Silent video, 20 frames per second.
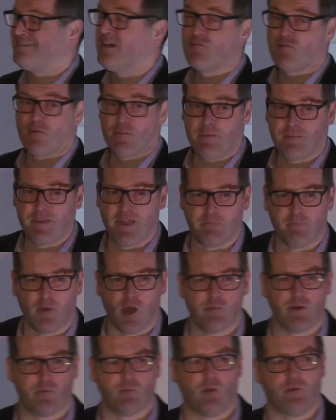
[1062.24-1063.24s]
Remember that
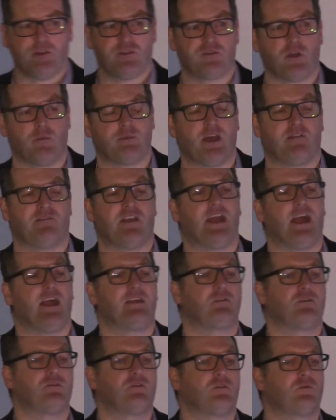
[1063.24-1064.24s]
moment where we stopped having
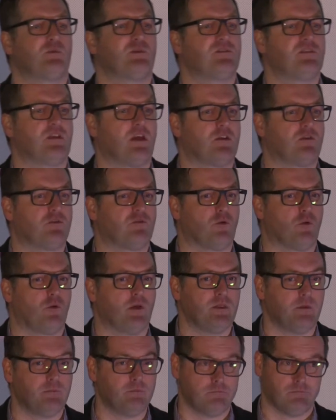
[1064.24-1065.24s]
actors because we started
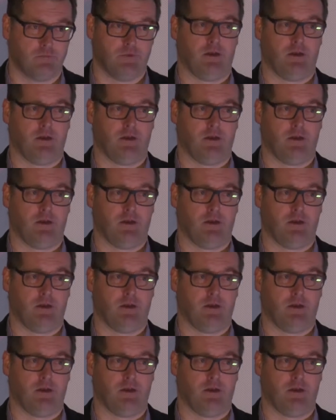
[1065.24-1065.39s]
drawing them?